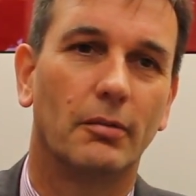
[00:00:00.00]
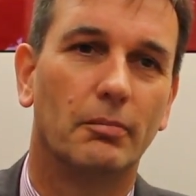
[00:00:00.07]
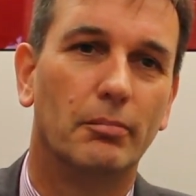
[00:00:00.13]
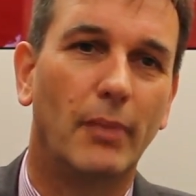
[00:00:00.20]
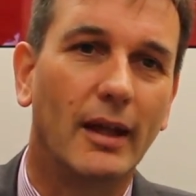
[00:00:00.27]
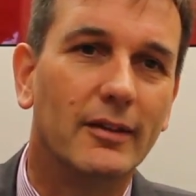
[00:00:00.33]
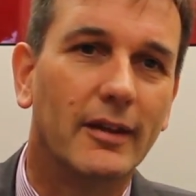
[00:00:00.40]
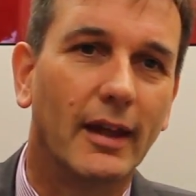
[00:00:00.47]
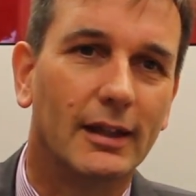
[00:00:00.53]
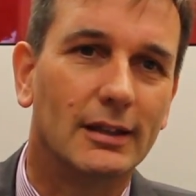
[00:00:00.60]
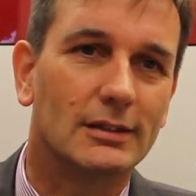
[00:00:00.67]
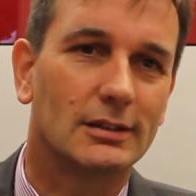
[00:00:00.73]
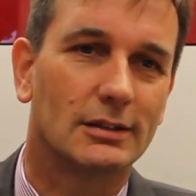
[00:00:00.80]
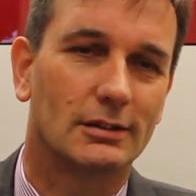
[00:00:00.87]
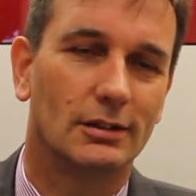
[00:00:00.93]

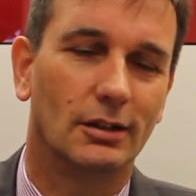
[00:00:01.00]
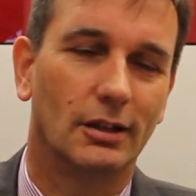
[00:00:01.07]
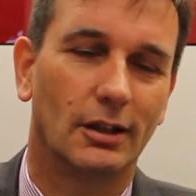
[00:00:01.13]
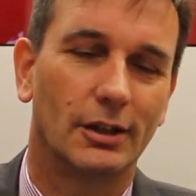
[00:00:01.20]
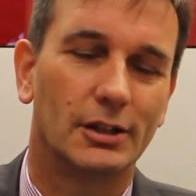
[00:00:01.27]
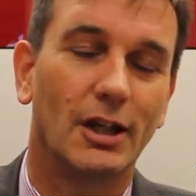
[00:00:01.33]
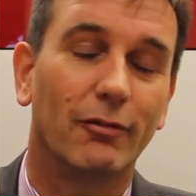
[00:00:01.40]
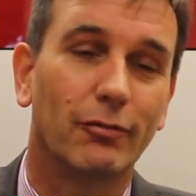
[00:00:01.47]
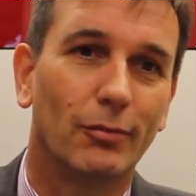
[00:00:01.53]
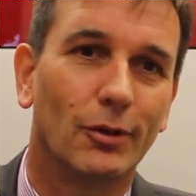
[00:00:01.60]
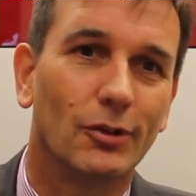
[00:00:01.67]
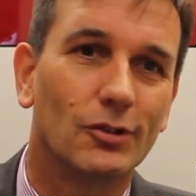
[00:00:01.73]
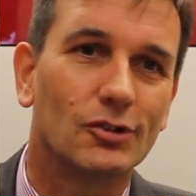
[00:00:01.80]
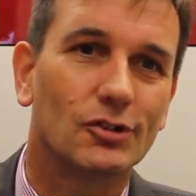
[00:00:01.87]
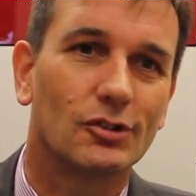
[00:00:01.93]
mandate
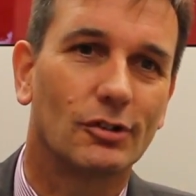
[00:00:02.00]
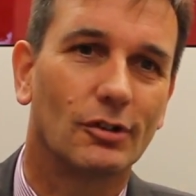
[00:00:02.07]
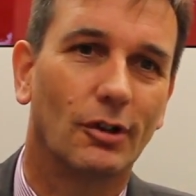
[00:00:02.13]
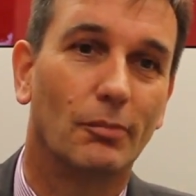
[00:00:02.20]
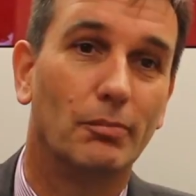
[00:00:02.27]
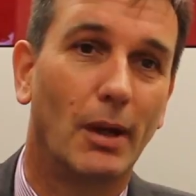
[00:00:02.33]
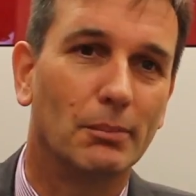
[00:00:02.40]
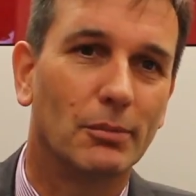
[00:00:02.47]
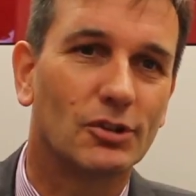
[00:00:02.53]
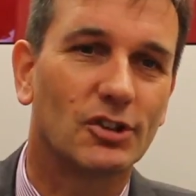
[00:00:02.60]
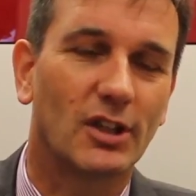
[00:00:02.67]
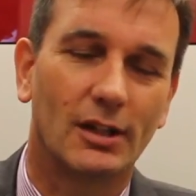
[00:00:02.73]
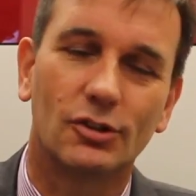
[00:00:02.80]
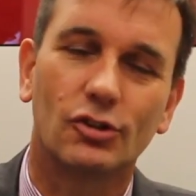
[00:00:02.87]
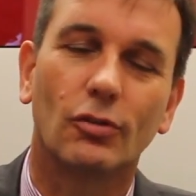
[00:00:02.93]
governments or member
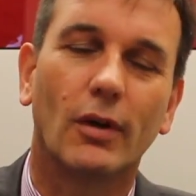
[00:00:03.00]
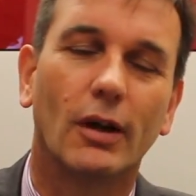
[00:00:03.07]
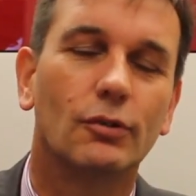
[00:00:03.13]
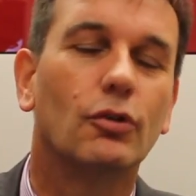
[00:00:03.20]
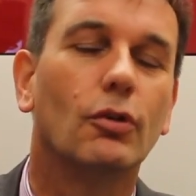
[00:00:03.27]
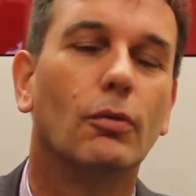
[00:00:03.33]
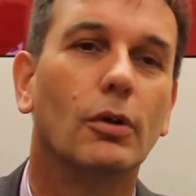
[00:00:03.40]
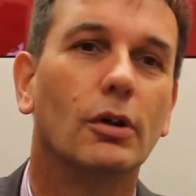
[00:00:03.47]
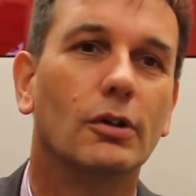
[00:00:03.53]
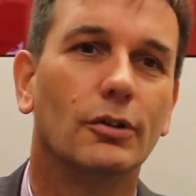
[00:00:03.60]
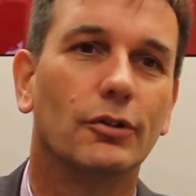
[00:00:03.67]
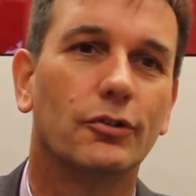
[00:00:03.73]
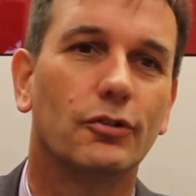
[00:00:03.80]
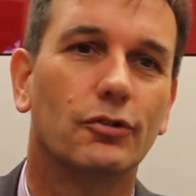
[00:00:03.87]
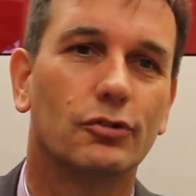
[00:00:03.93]
states around the
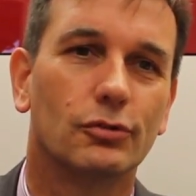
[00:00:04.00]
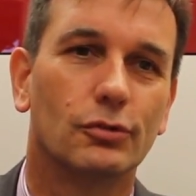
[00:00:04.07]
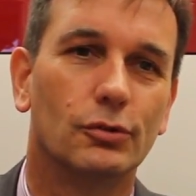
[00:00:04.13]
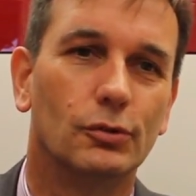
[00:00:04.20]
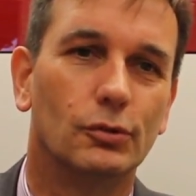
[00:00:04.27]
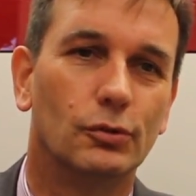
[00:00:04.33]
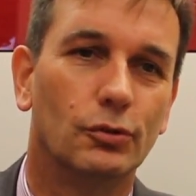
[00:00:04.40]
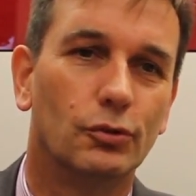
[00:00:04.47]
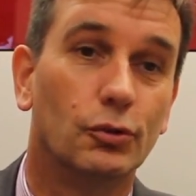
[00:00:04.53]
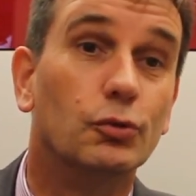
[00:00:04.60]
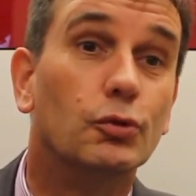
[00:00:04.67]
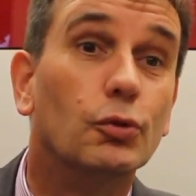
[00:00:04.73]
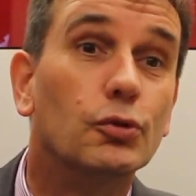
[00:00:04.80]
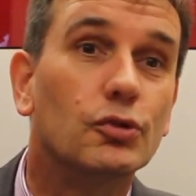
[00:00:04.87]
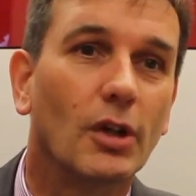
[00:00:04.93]
world to
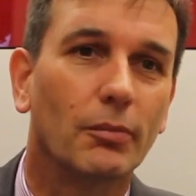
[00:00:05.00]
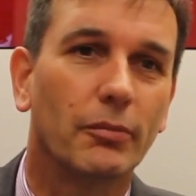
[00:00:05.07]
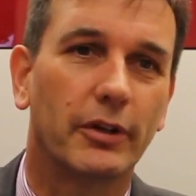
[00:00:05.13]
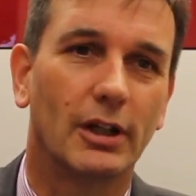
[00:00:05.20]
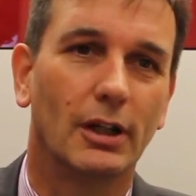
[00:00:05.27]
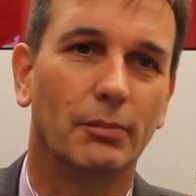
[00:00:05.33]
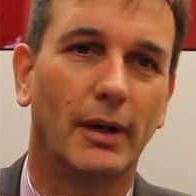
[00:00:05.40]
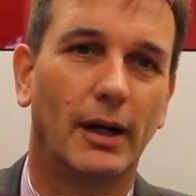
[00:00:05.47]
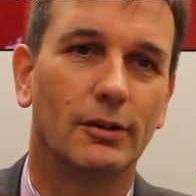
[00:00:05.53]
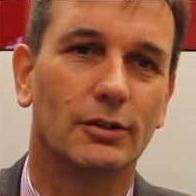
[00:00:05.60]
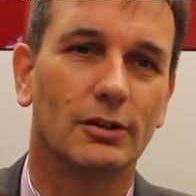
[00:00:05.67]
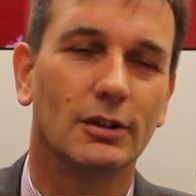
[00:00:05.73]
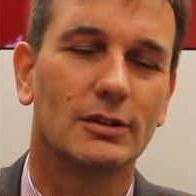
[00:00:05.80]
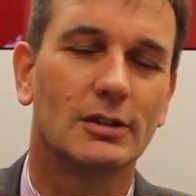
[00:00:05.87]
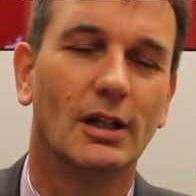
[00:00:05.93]
do something
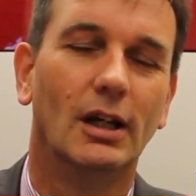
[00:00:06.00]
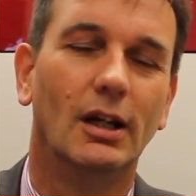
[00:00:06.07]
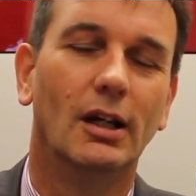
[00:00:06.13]
about it.